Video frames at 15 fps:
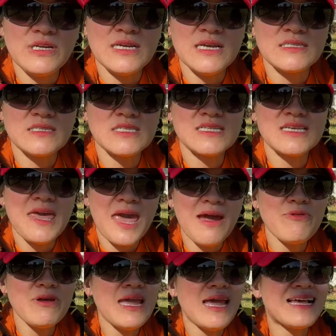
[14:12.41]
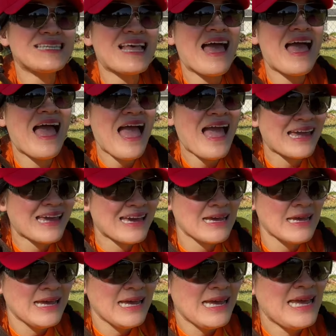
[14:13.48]
is scary as heck.
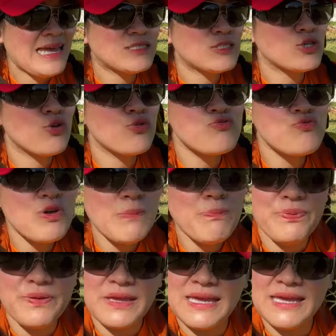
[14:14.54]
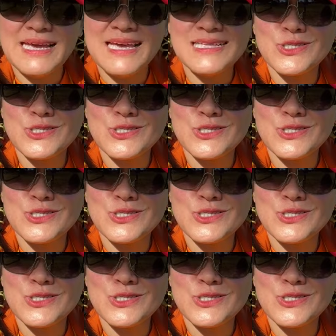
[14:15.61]
It's creepy.